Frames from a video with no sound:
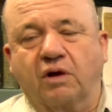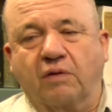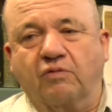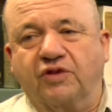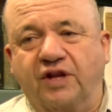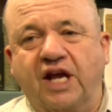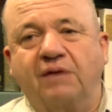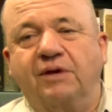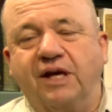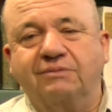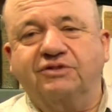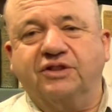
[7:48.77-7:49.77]
with an
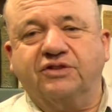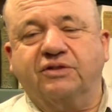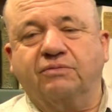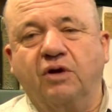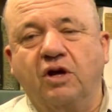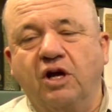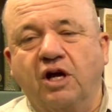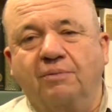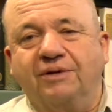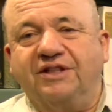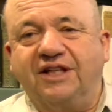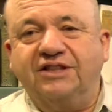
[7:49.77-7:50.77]
ABM system,
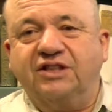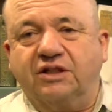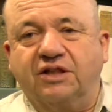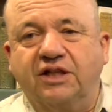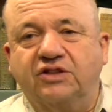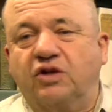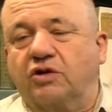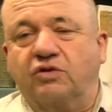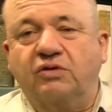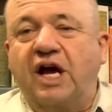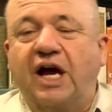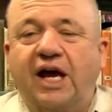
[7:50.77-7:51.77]
but these
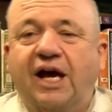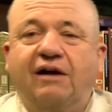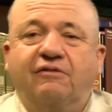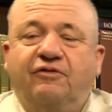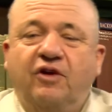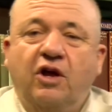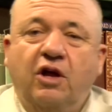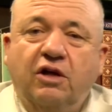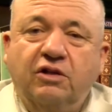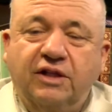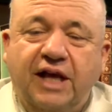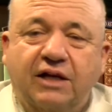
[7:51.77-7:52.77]
do not have
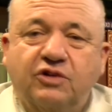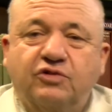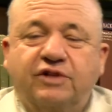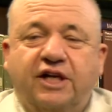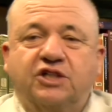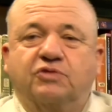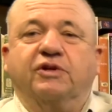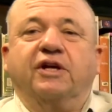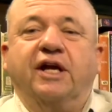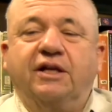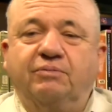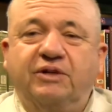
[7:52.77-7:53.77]
that trajectory.
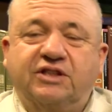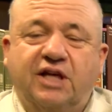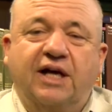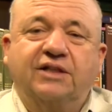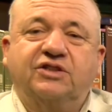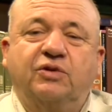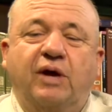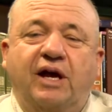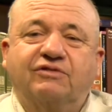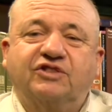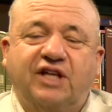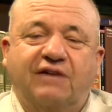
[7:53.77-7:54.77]
And besides, you
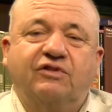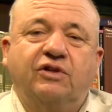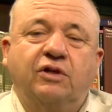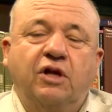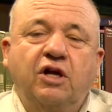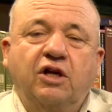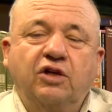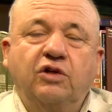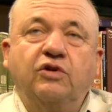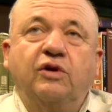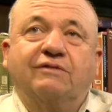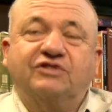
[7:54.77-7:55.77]
have
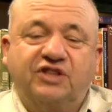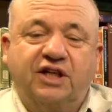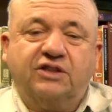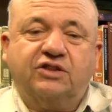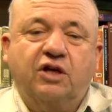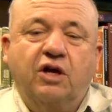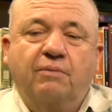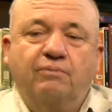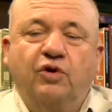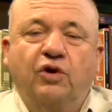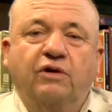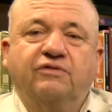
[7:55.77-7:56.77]
6
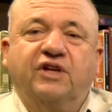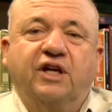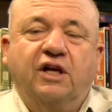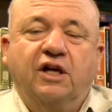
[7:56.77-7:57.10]
MIRVed,